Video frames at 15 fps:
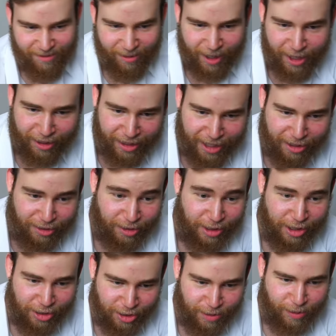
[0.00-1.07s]
Why do you think it's
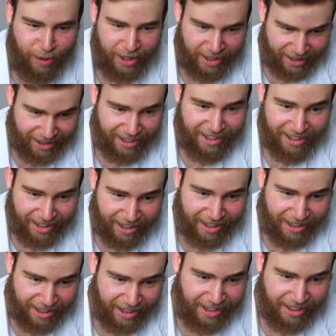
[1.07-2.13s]
only Jew boy? Uh, uh,
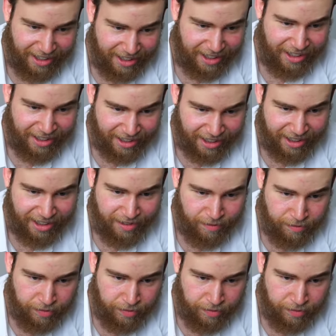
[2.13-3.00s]
uh, uh, uh.